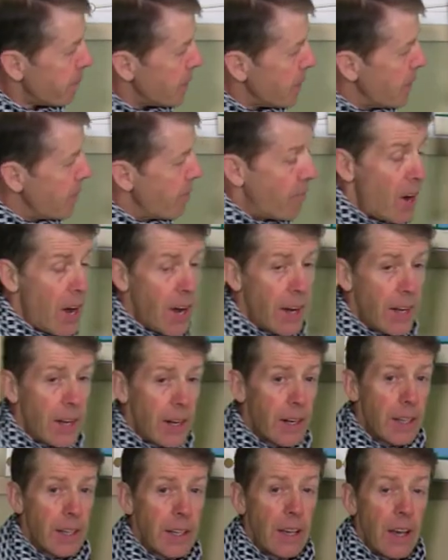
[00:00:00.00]

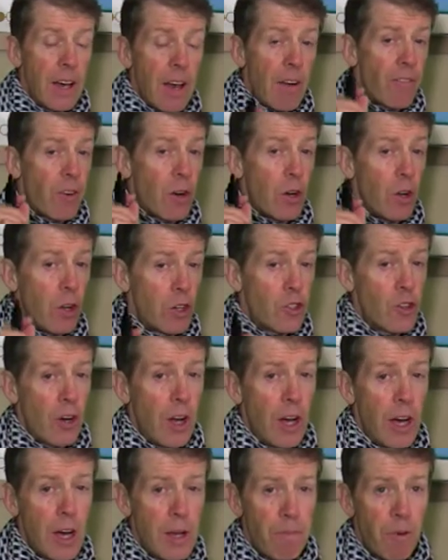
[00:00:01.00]
Finally, for
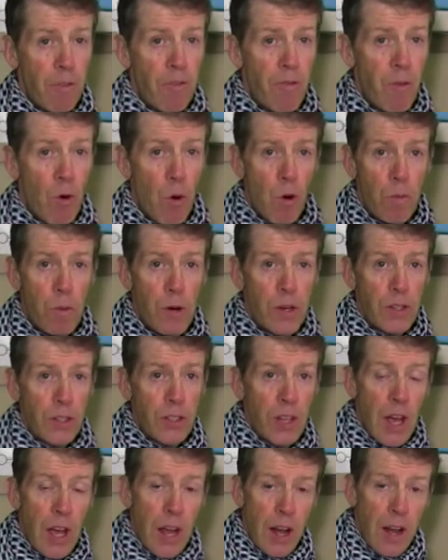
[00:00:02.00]
ultra-high performers,
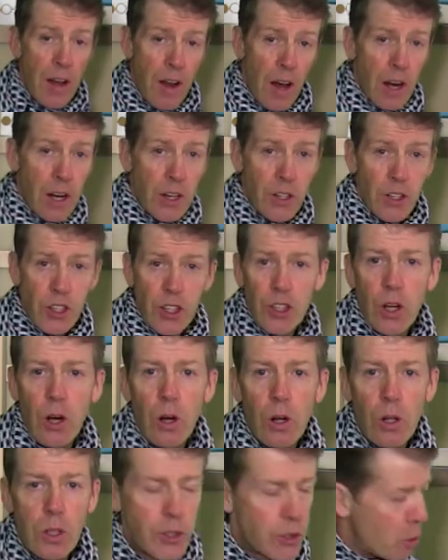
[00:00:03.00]
knowledge is
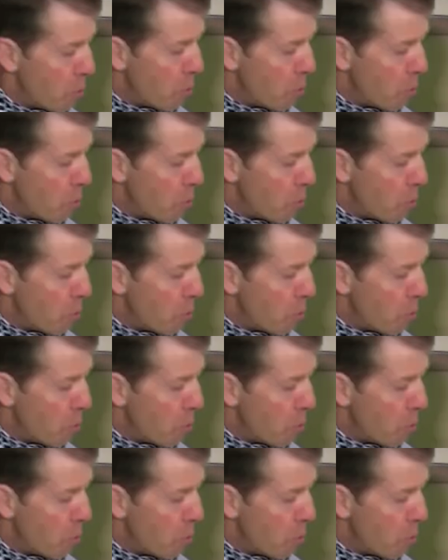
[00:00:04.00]
also